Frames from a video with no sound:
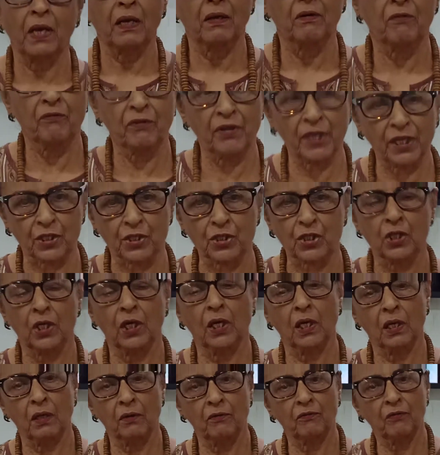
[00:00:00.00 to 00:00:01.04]
which
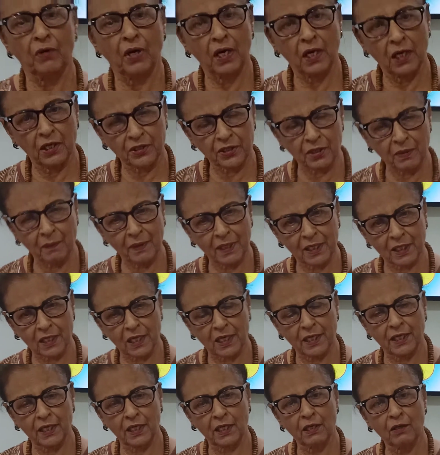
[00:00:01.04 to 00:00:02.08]

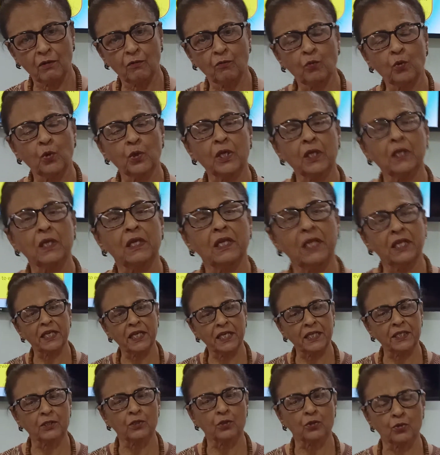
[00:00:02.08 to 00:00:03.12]
ultimately would
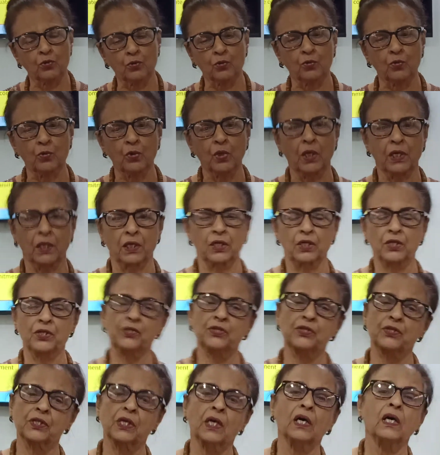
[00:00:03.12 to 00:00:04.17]
lead to
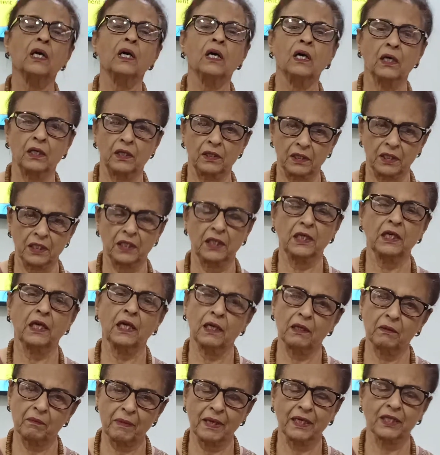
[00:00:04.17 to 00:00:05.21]
his earning
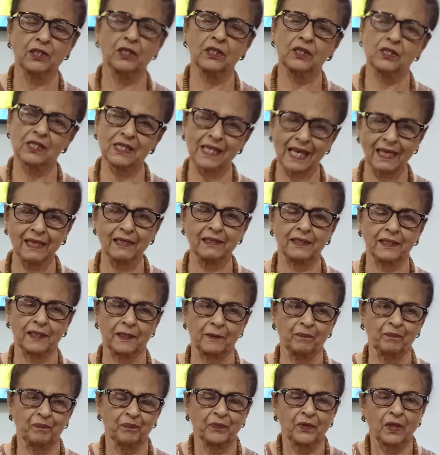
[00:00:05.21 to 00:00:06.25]
a better salary.
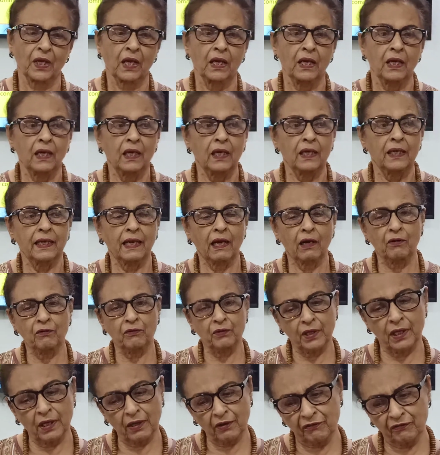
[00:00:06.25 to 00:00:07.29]
Now,
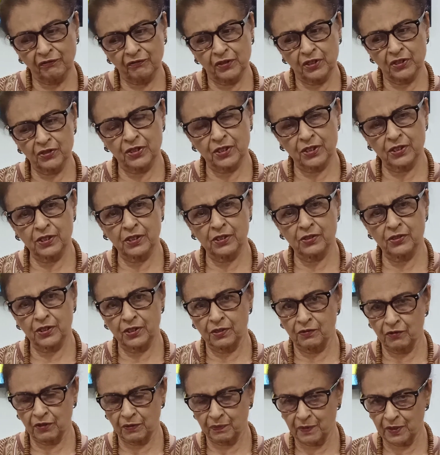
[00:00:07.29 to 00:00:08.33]
if this is his
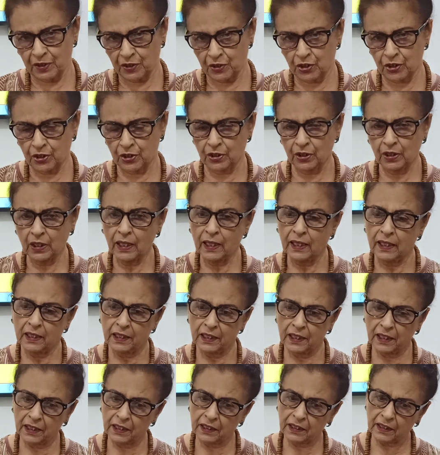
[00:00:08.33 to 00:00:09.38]
inhibition,
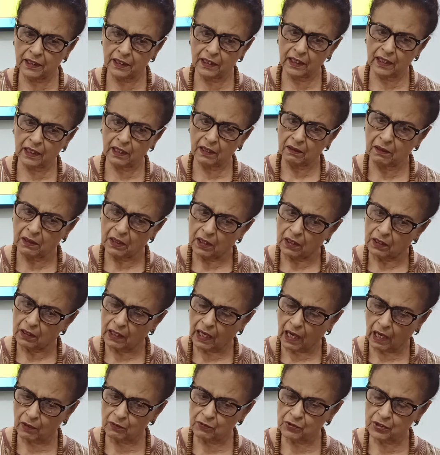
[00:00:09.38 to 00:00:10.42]
in the
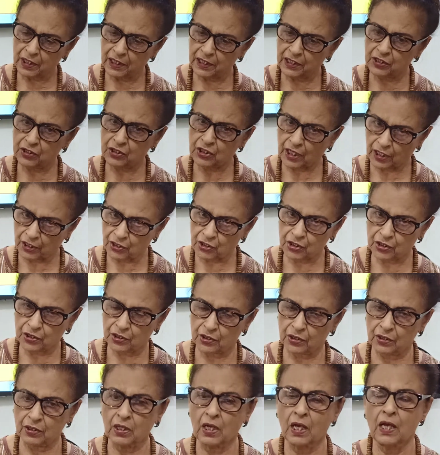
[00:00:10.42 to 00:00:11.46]
counseling
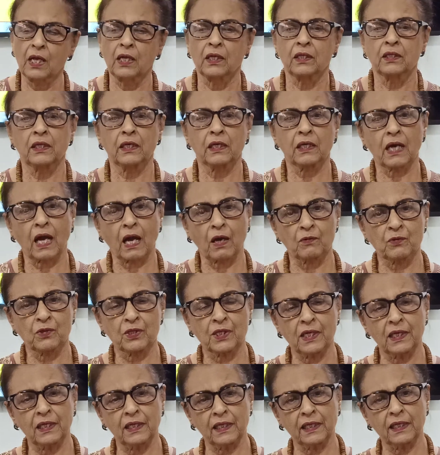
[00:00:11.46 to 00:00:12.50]
session, the
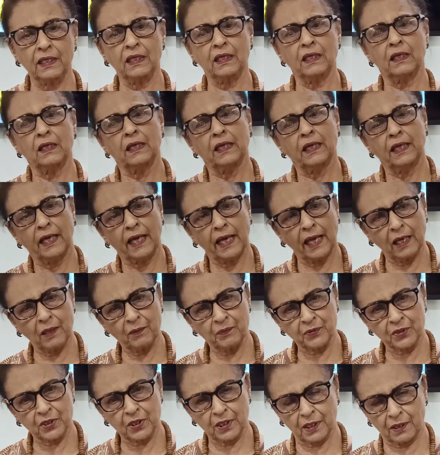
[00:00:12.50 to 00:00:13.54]
counselor
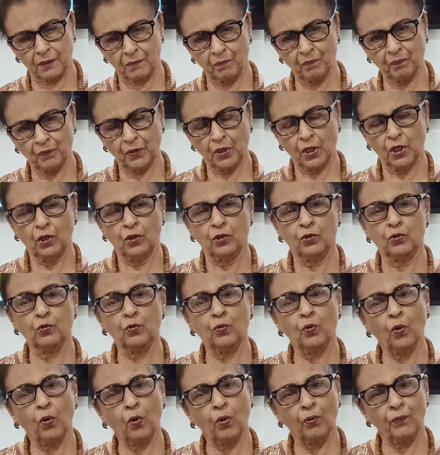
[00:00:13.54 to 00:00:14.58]
helps him to
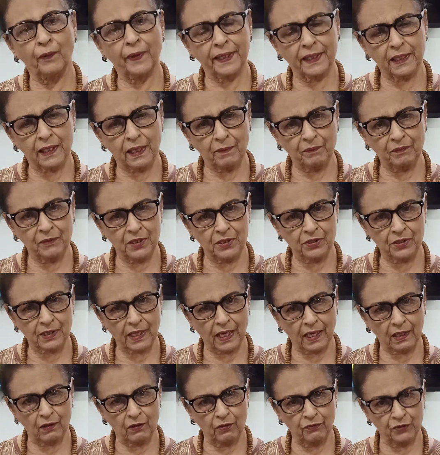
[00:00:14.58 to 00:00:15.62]
overcome this
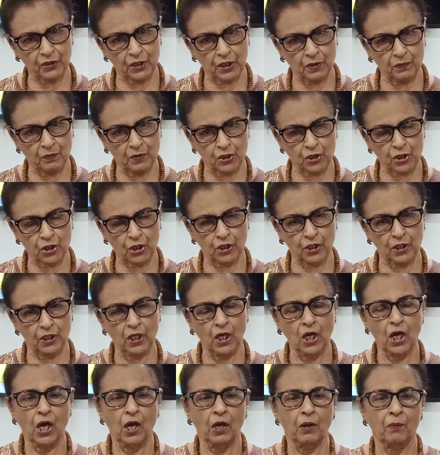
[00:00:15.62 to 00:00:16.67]
kind of inhibition
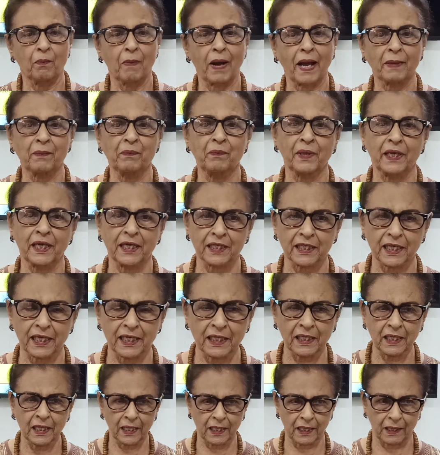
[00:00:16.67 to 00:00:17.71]
by
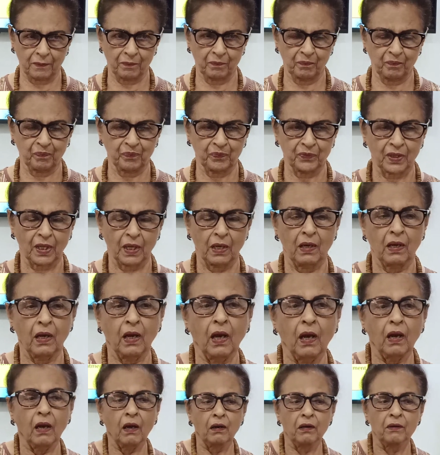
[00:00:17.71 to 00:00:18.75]
making him
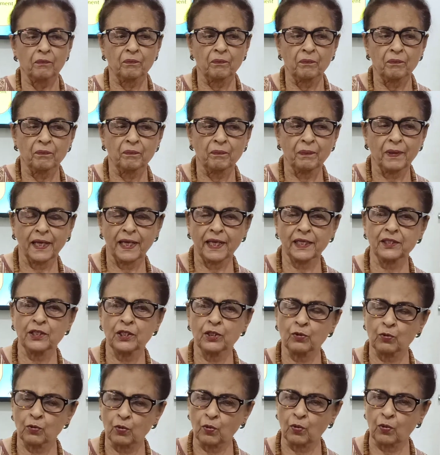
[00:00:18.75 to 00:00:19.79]
play
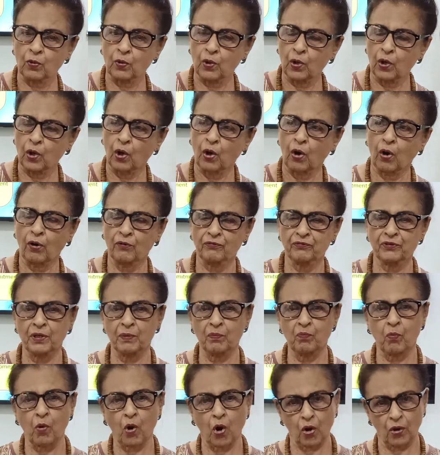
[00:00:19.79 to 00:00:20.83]
the role of the
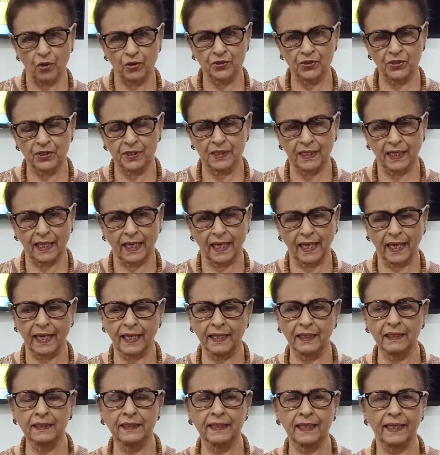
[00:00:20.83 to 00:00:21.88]
boss,
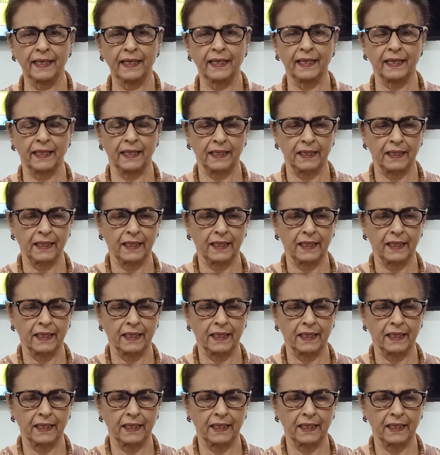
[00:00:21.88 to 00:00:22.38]
and they